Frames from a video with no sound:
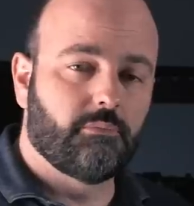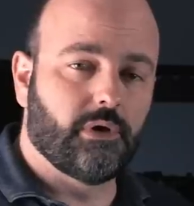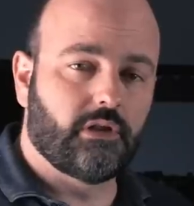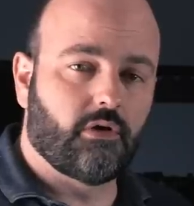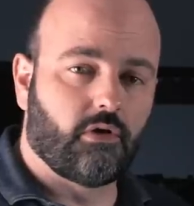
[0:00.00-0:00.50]

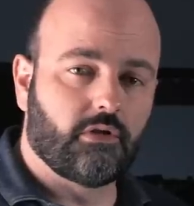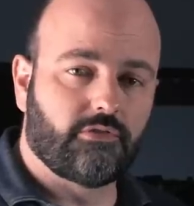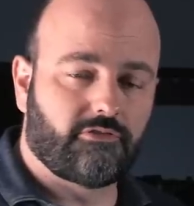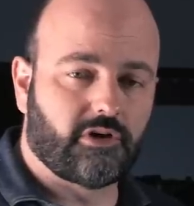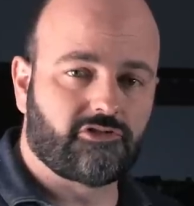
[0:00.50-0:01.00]
but all of
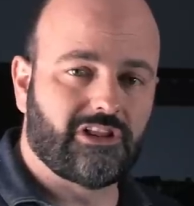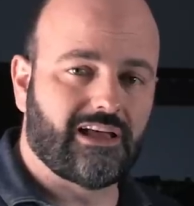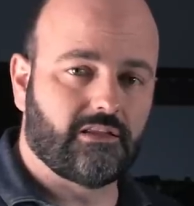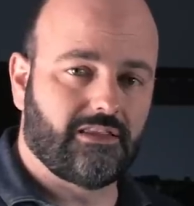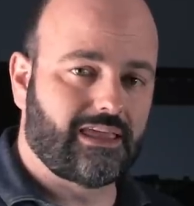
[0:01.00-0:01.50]
the
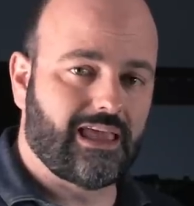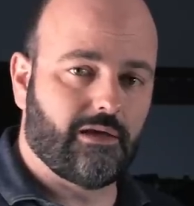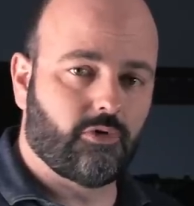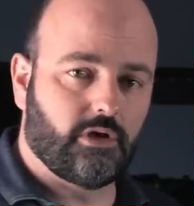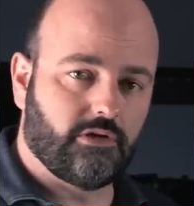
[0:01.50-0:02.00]
functionality of the
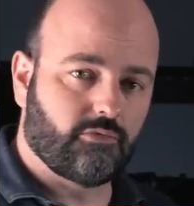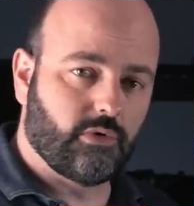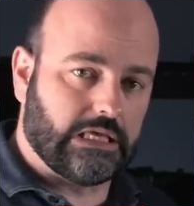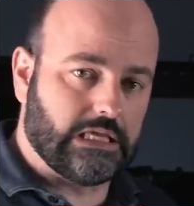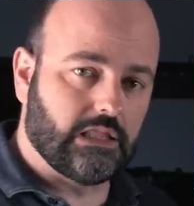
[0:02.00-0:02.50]
camera is
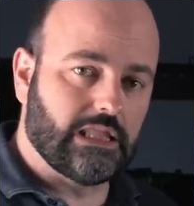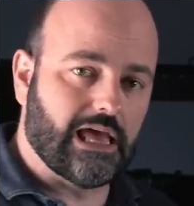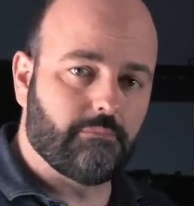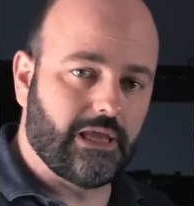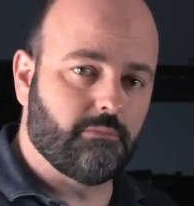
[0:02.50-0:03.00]
within
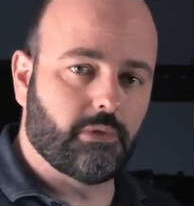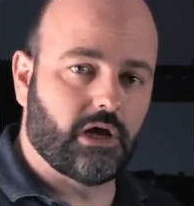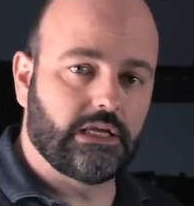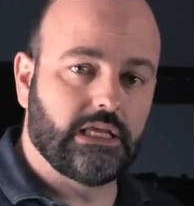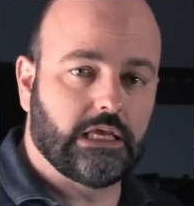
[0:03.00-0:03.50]
that main body,